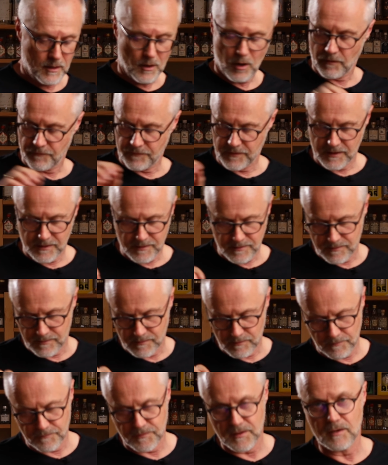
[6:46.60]
of
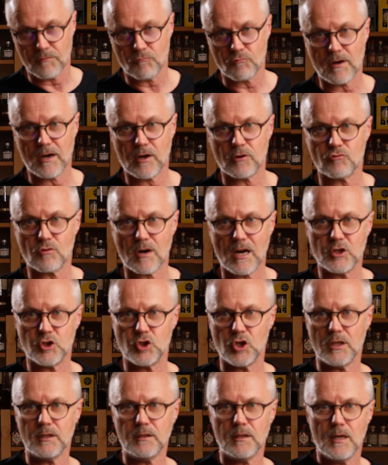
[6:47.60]
the rare dry
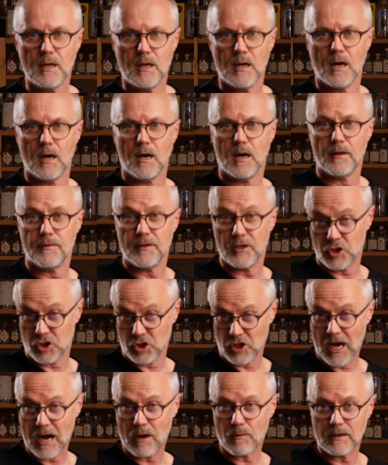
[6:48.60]
gin, the
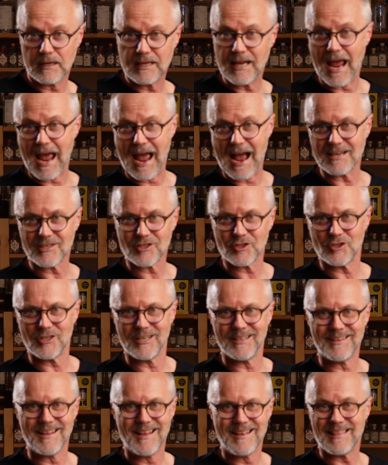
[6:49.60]
sherry cask
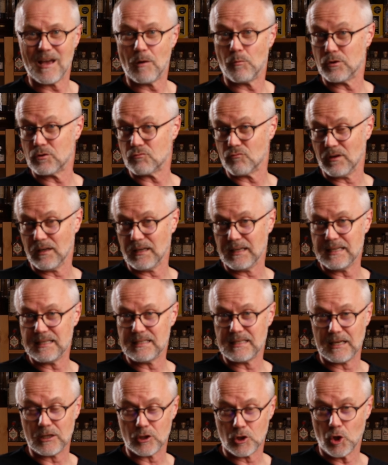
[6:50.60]
gin that was
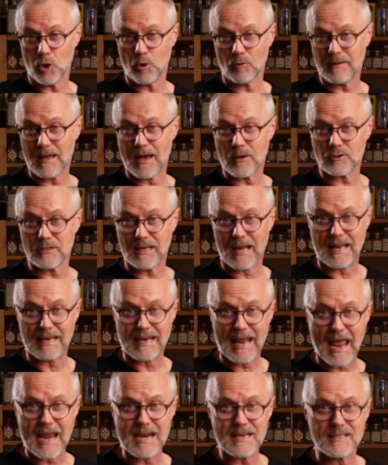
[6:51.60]
released in
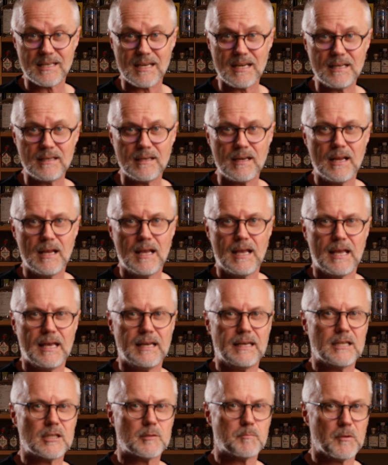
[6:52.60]
2018,
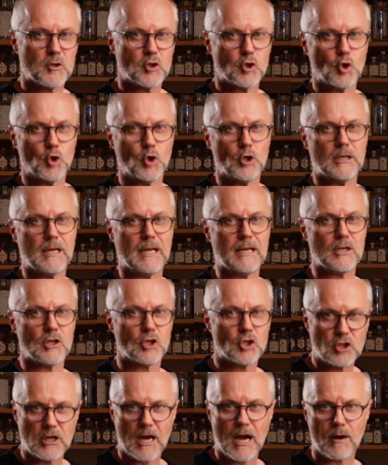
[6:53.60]
it is matured in
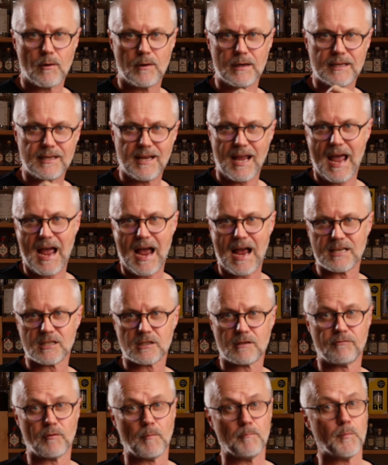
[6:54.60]
sherry
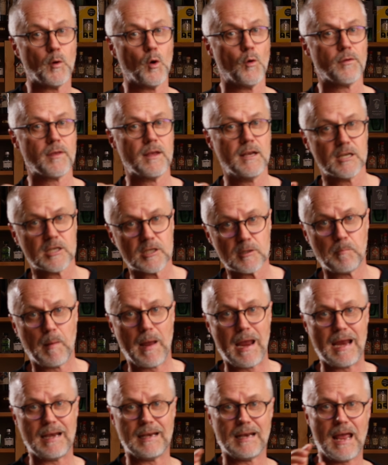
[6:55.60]
cask from both
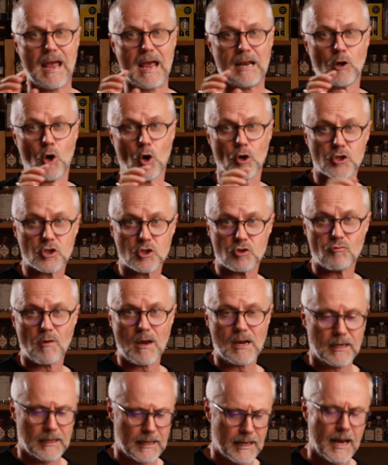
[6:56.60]
Spain and
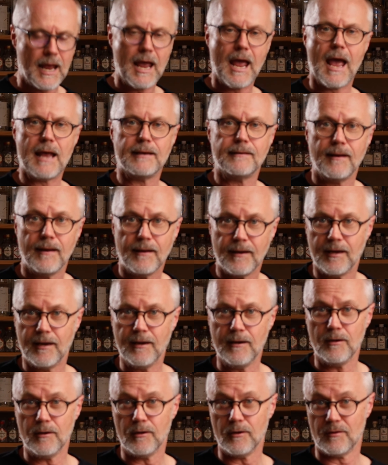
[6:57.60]
Australia. And
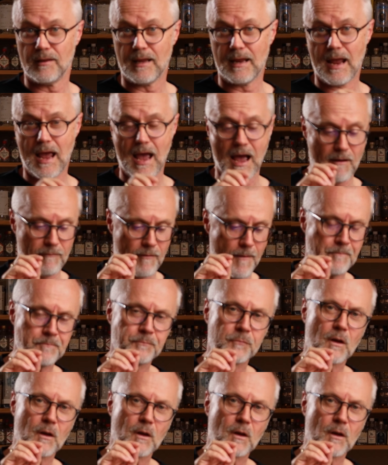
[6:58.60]
here they have